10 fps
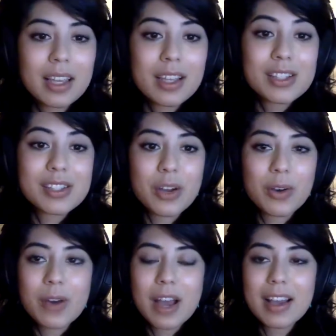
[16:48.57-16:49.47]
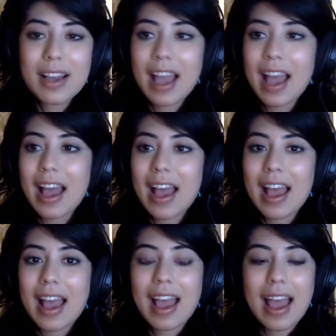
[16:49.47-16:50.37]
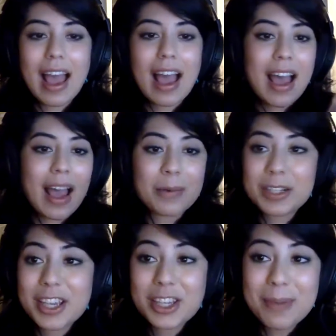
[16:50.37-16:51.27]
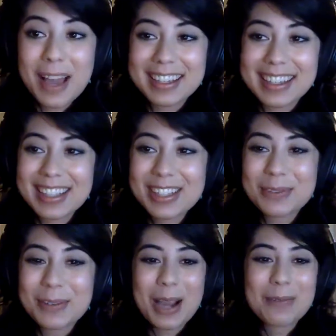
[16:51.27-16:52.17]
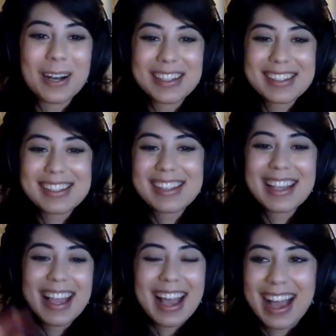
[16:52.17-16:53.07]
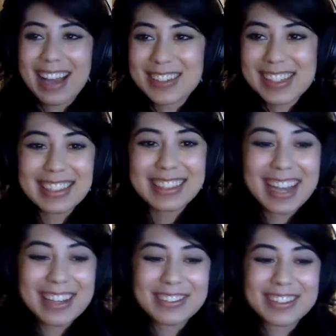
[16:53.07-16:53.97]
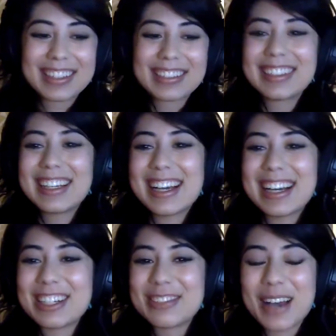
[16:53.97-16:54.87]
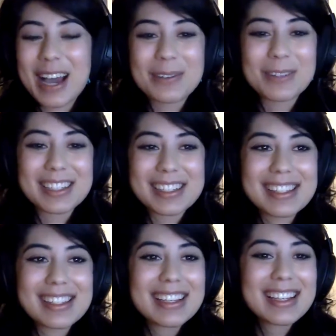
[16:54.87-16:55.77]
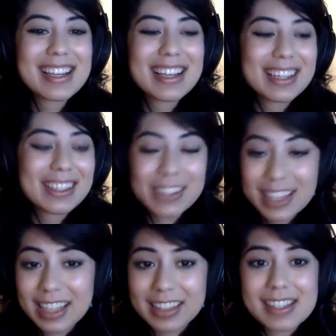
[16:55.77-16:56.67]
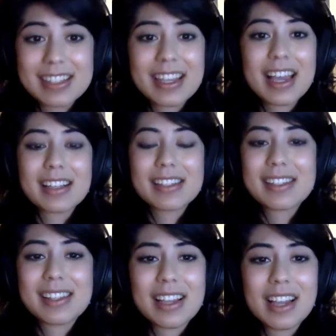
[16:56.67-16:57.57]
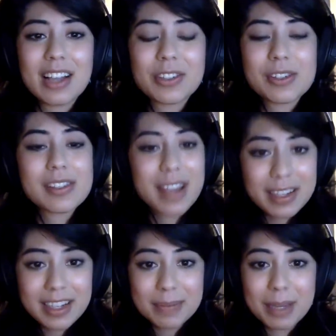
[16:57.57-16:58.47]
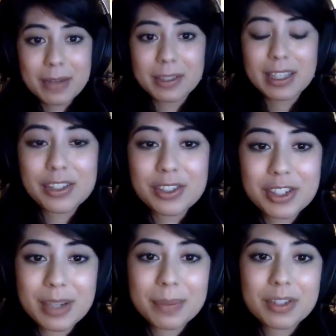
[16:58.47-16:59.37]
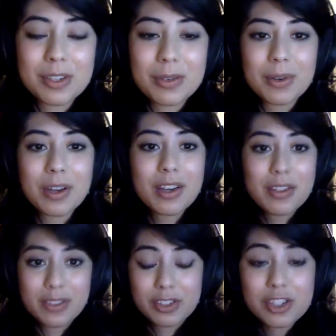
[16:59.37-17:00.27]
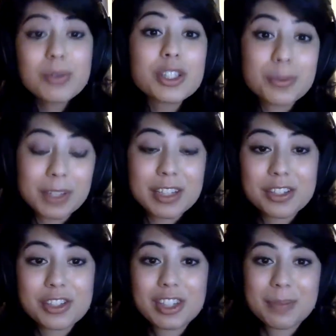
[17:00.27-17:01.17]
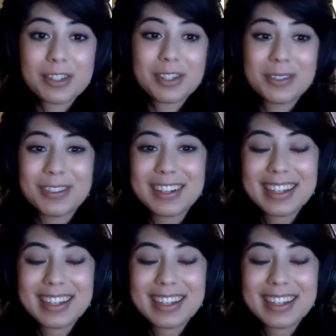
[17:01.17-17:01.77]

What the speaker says: So I want to take you back again to where I was. I was in Haifa. I was looking at these texts, understanding my relationship to the Jewish relationship to